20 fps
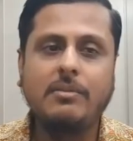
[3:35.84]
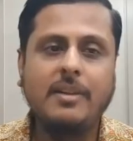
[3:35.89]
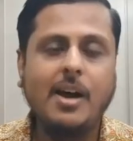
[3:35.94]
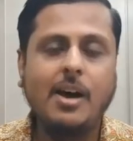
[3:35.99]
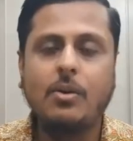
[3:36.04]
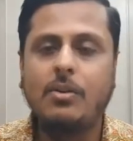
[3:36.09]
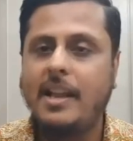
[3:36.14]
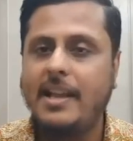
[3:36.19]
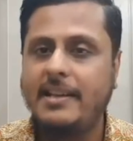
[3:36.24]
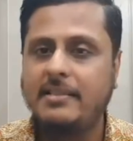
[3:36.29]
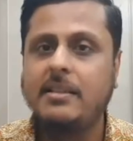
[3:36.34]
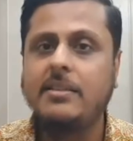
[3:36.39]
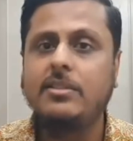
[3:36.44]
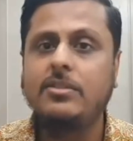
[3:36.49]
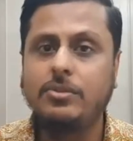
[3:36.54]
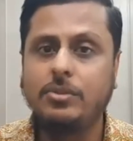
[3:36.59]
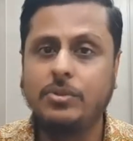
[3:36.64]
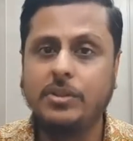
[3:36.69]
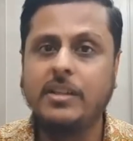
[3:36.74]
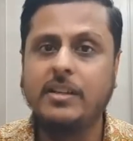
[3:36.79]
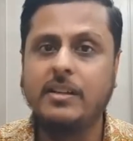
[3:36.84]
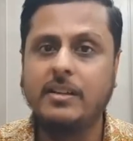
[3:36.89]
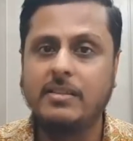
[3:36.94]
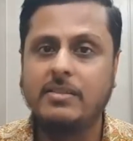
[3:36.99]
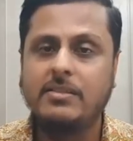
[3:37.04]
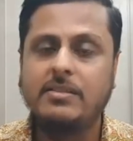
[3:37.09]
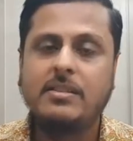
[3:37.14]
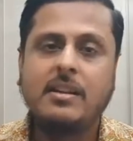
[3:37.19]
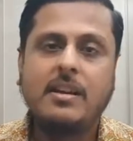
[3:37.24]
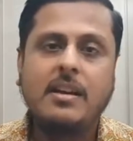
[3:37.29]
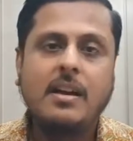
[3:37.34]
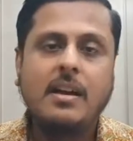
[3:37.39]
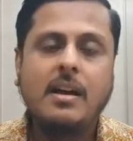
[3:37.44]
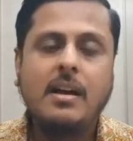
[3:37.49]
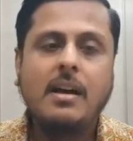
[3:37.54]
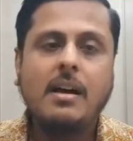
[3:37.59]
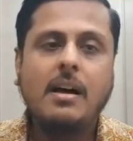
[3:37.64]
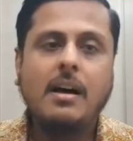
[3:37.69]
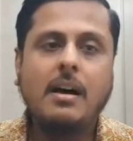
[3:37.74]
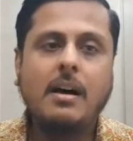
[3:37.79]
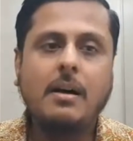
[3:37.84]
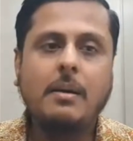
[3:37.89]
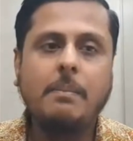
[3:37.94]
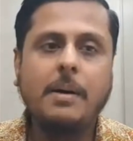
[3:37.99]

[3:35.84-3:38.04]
now less than two years, uh,